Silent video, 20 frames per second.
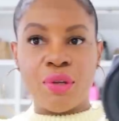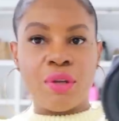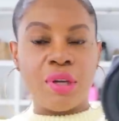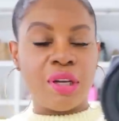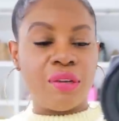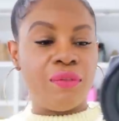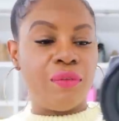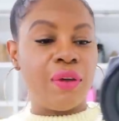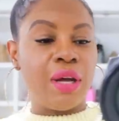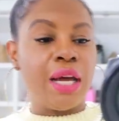
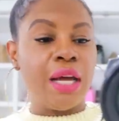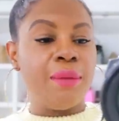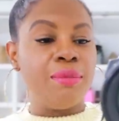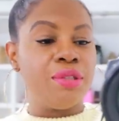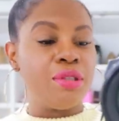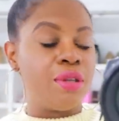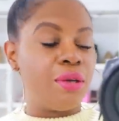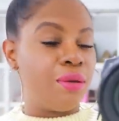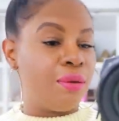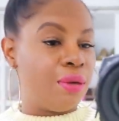look and vibe.
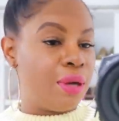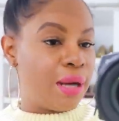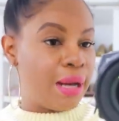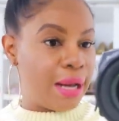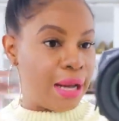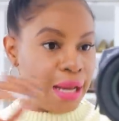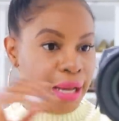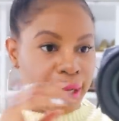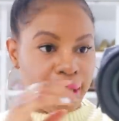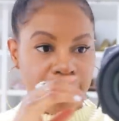So
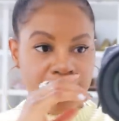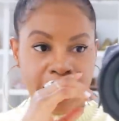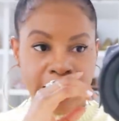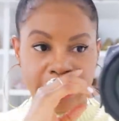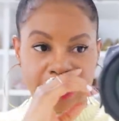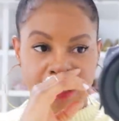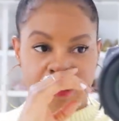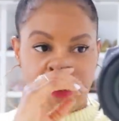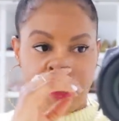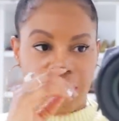I, I
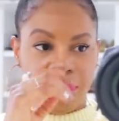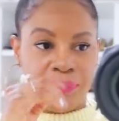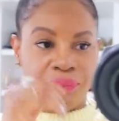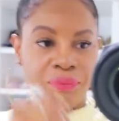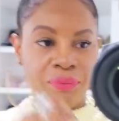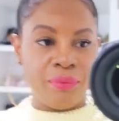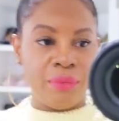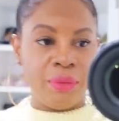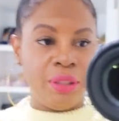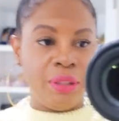love it.